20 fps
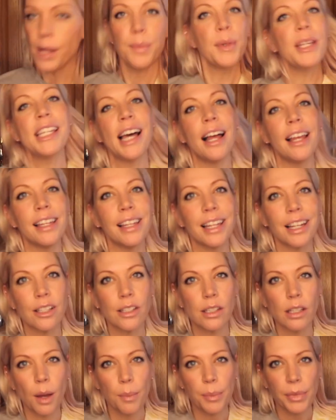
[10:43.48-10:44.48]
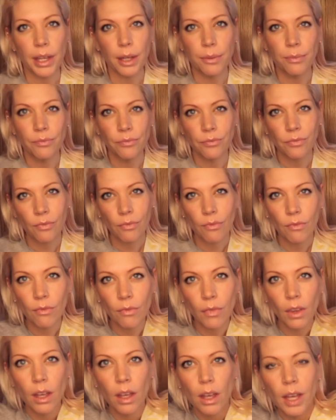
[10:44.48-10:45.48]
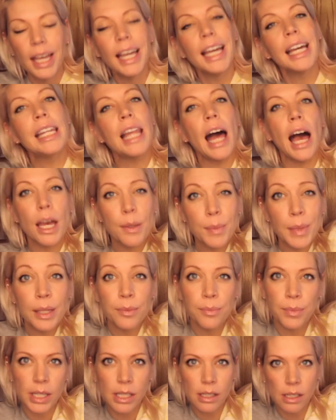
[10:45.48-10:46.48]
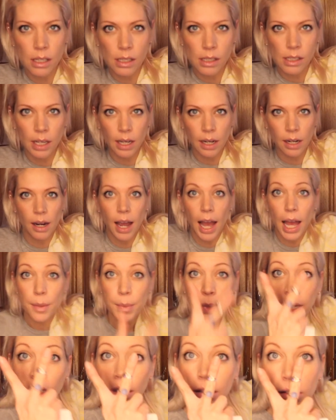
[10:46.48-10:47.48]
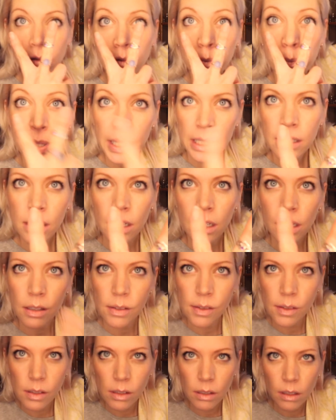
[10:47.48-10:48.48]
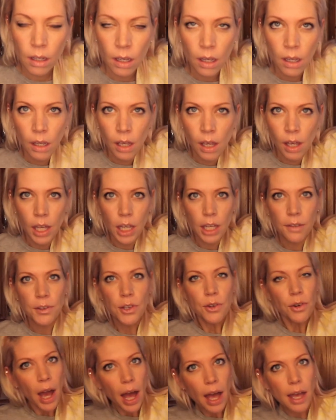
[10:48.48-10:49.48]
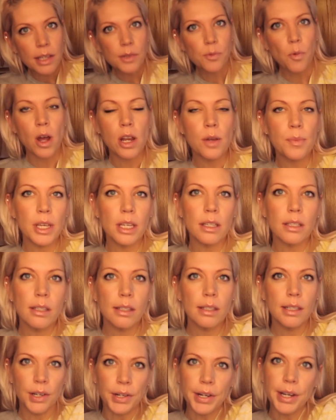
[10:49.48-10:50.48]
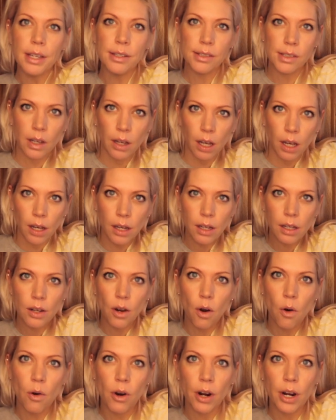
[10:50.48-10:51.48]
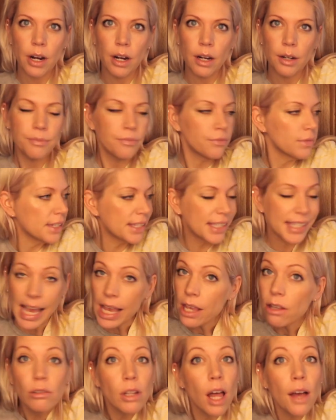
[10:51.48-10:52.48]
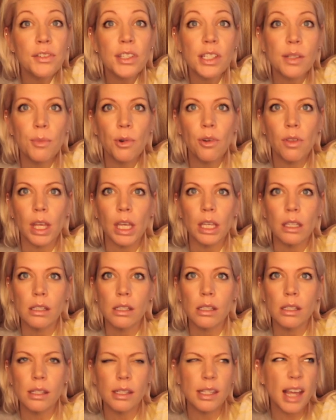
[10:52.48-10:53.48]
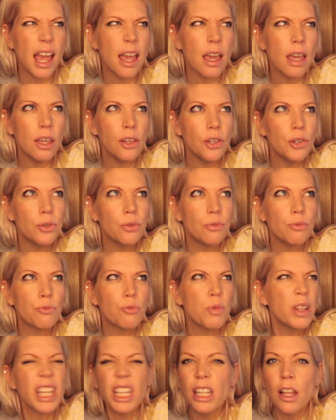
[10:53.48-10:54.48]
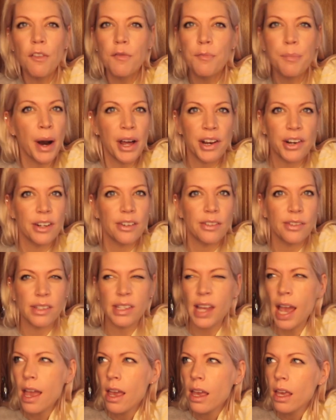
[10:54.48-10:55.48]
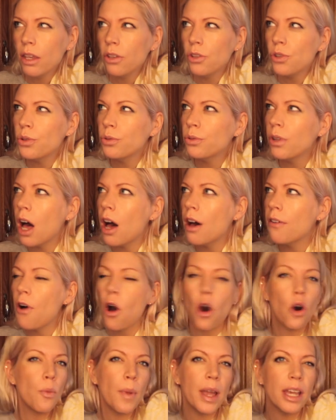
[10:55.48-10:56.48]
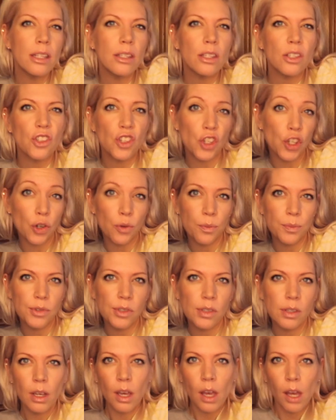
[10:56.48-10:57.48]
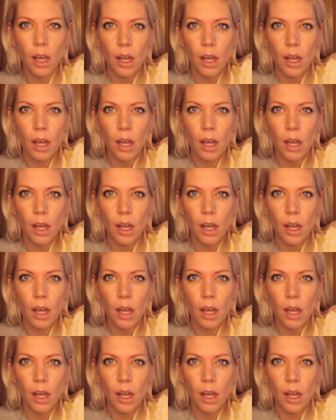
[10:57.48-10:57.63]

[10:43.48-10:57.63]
let me tell you a little something. And I mean business here, I mean business. If you guys want to be a serious cook, or say you love smoothies, say you really love butter, say you love homemade soups,